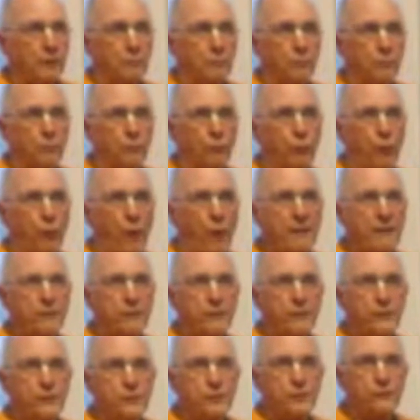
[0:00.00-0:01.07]
rather
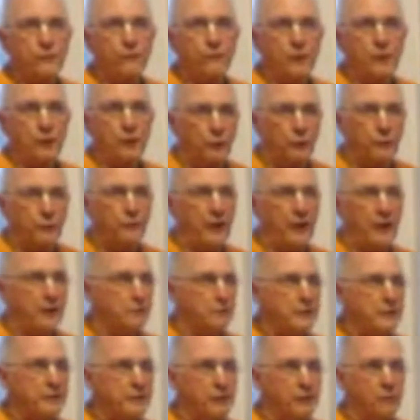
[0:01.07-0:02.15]
than just,
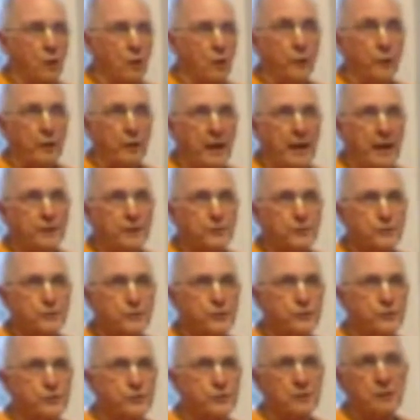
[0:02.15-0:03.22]
feathering their own
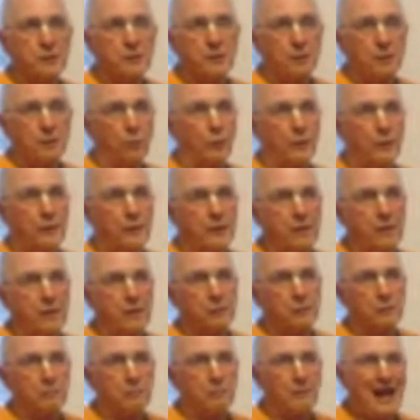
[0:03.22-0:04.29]
nests,
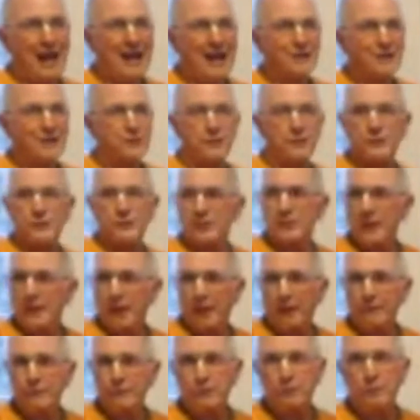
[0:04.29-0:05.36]
whatever assets they
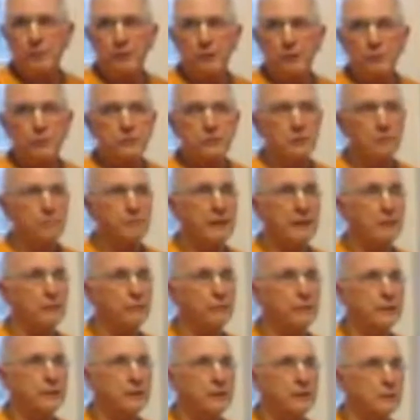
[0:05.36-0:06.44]
have should be used to
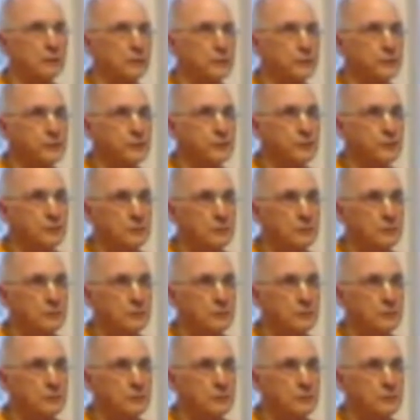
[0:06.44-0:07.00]
benefit others.